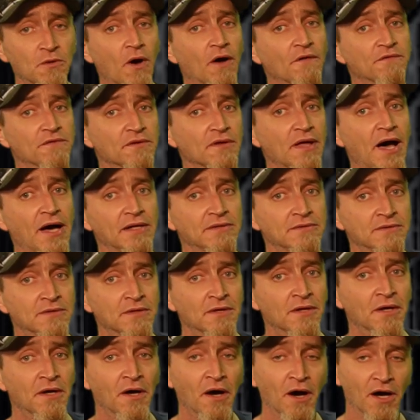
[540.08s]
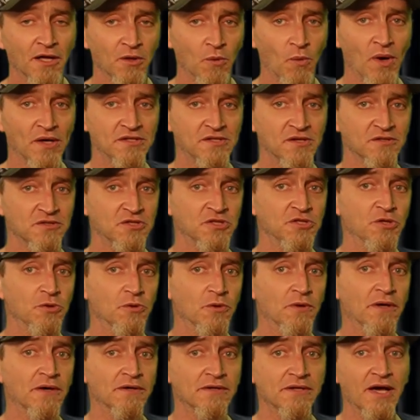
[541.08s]
awful lot. Otherwise, I'll see
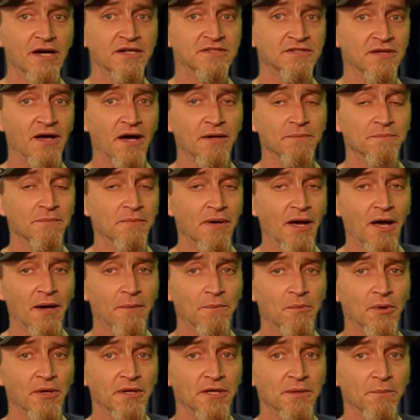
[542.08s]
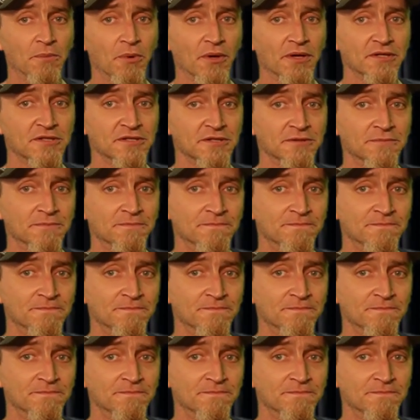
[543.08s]
you here next time on Breaking Bricks.